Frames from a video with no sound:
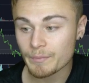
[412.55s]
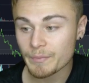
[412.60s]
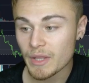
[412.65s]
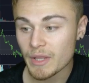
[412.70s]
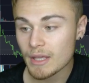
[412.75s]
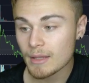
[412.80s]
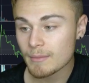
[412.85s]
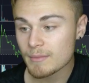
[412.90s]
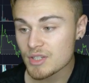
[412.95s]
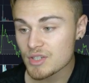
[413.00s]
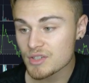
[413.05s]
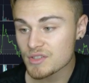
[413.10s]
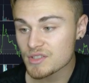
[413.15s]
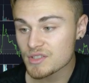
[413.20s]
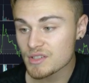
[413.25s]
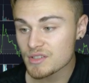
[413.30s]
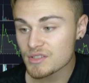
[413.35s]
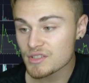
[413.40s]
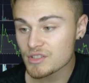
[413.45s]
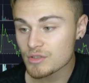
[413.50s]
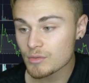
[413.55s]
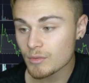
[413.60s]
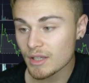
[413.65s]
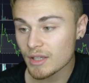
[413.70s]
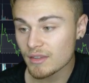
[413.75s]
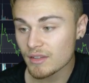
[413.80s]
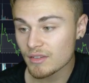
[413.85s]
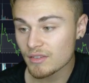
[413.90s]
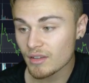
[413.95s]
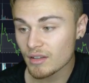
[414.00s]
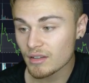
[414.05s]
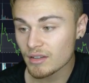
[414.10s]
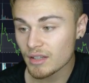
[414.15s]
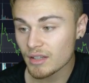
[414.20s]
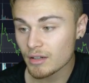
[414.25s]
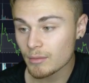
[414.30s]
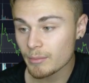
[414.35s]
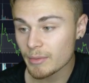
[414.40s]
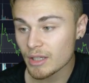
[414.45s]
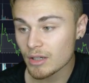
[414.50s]
Let me just swing this a
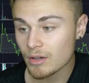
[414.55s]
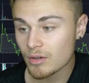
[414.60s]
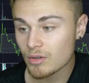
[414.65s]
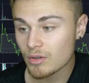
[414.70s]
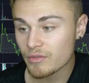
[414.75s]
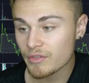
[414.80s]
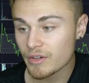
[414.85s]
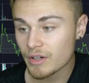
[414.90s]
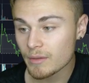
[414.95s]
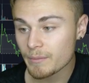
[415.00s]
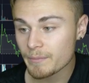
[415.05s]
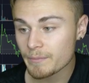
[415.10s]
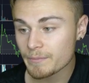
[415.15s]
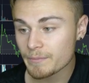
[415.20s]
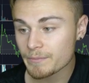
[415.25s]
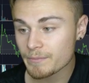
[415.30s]
little bit over.